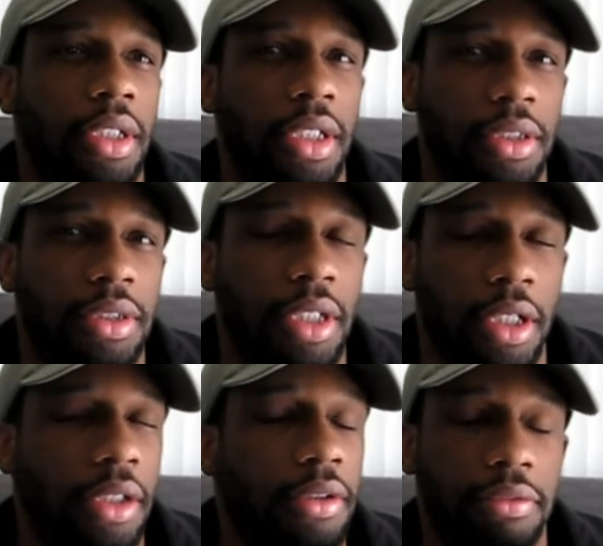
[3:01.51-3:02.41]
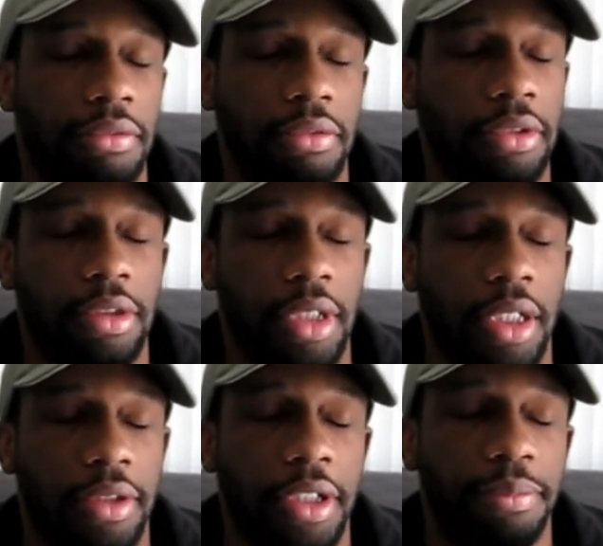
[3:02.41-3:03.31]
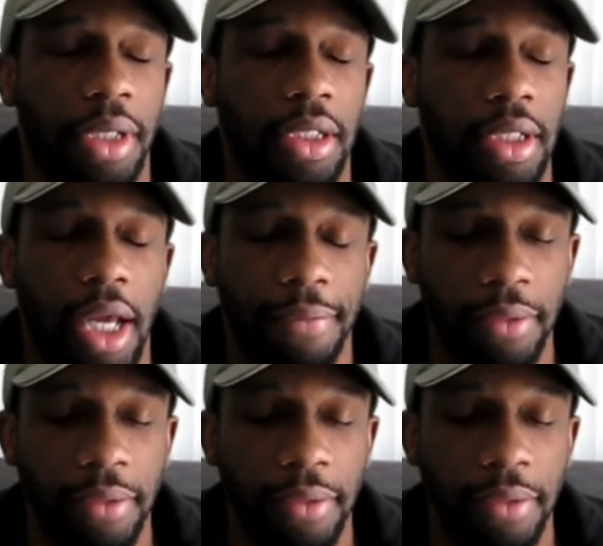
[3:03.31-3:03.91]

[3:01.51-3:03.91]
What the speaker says: because they get paid a lot.